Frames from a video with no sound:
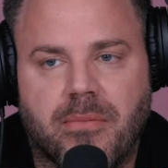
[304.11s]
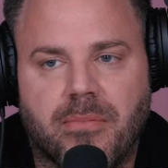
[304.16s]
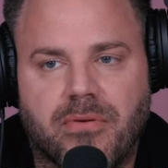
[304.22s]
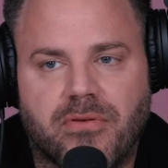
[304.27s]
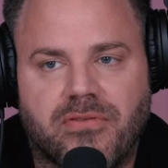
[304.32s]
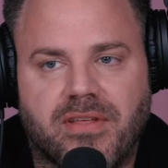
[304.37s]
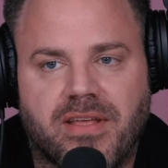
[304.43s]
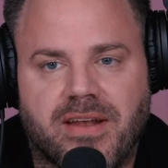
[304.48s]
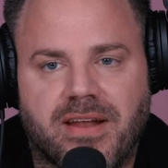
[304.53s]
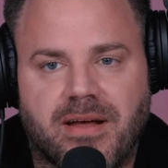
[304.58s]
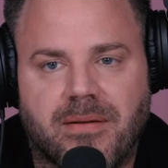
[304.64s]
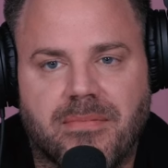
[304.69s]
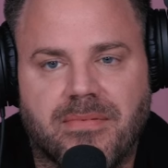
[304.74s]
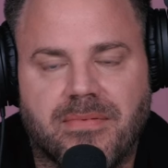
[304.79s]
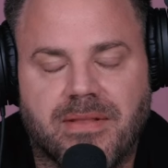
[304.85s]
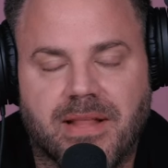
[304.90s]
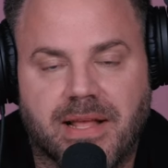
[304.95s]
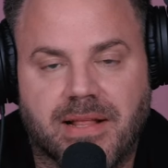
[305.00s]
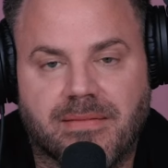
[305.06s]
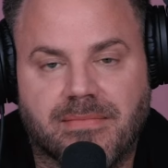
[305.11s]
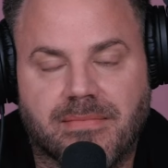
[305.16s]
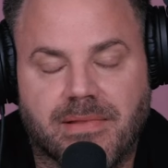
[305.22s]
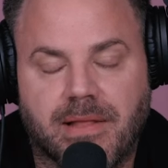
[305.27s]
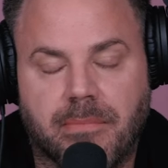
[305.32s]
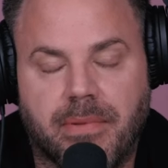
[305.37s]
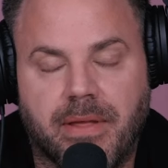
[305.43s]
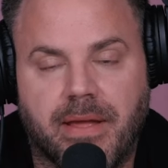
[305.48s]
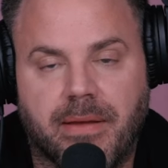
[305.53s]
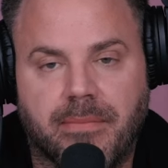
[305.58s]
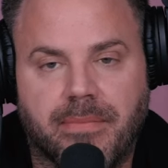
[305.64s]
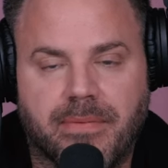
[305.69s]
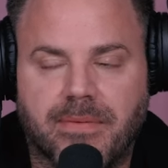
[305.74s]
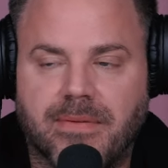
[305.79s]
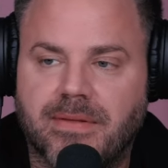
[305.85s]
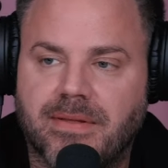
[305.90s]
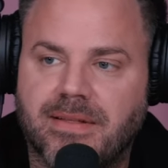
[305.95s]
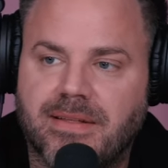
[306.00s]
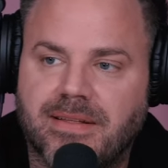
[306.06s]
help her set up like a pimp
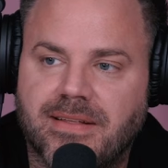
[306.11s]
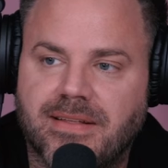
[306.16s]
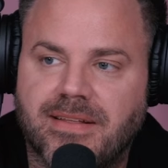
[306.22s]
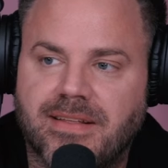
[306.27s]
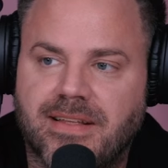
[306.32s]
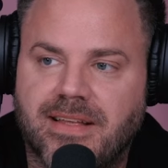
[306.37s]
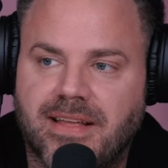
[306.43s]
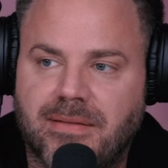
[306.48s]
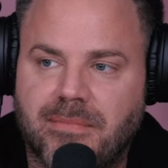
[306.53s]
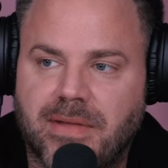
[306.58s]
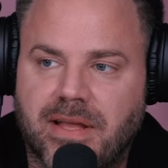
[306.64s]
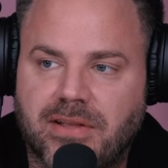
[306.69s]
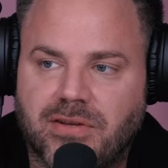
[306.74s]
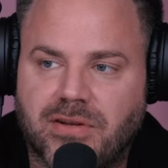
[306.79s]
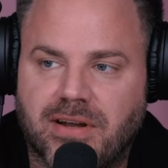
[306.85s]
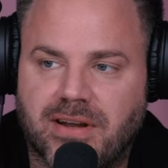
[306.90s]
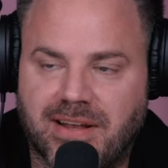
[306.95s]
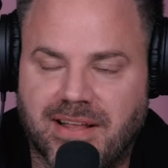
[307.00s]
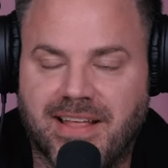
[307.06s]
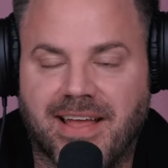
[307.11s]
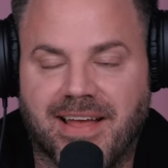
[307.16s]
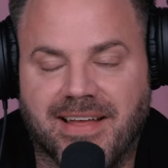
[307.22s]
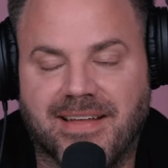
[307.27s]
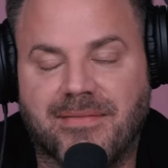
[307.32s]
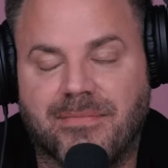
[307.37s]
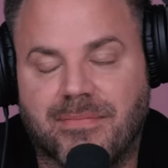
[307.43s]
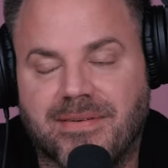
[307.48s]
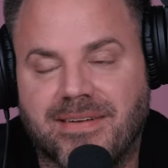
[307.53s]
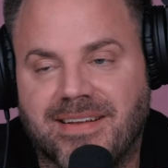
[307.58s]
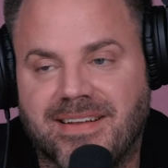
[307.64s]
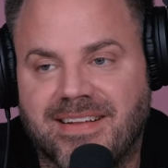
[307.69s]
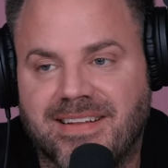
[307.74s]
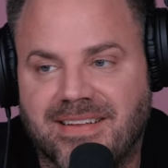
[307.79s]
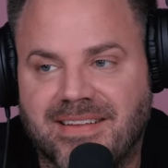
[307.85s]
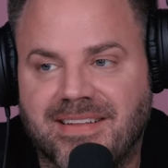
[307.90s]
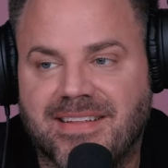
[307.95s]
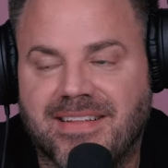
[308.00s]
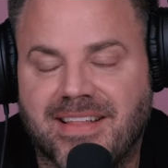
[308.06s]
and yeah. make sure. Yeah, you were my
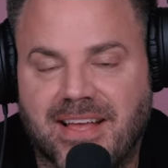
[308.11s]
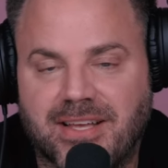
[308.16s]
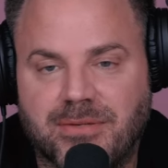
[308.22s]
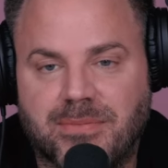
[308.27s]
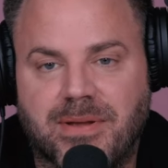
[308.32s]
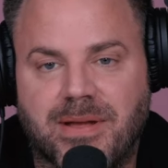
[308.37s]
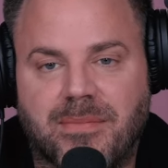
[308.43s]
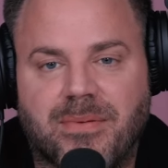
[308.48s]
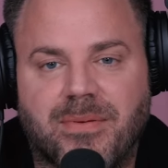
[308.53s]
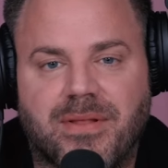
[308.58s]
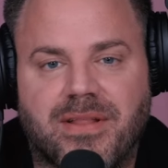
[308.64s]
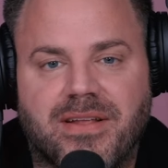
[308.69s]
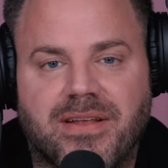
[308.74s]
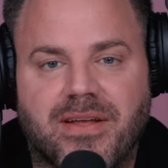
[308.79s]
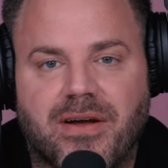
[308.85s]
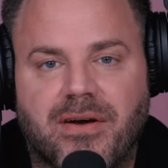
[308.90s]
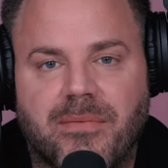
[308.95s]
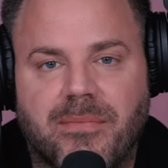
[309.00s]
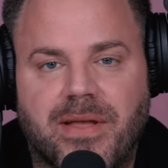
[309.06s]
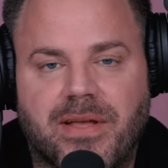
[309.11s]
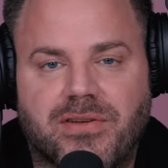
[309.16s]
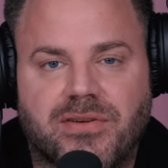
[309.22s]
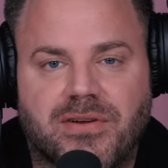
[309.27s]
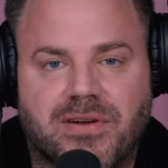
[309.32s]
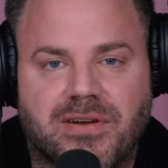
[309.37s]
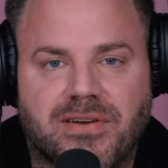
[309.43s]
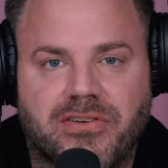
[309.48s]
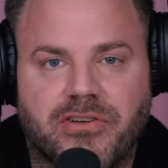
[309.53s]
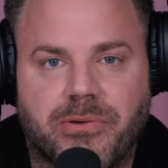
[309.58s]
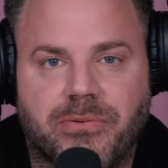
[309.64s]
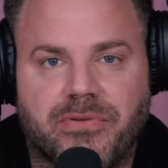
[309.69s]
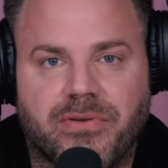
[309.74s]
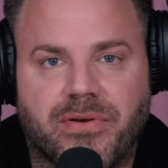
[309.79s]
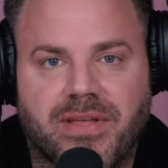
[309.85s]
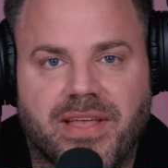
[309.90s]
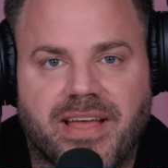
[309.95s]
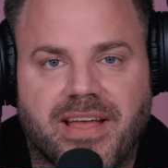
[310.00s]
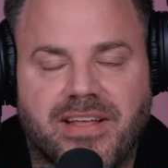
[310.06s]
lash pimp. Lash pimp. Let her go. Make sure she
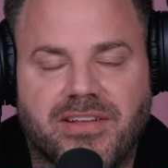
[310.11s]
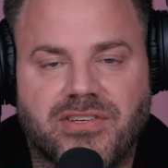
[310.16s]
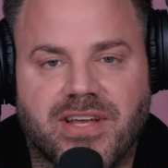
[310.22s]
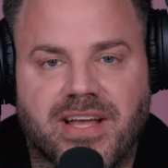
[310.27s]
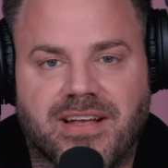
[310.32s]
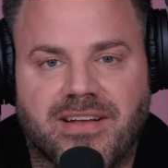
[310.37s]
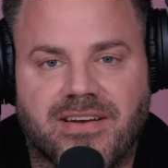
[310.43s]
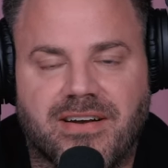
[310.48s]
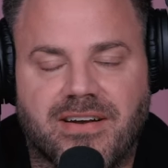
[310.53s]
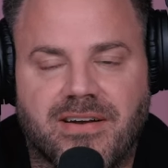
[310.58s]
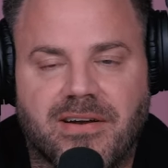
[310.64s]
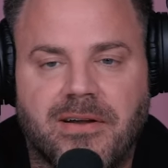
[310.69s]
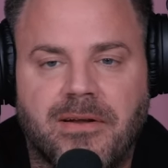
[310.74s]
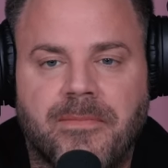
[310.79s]
was okay. Check on her.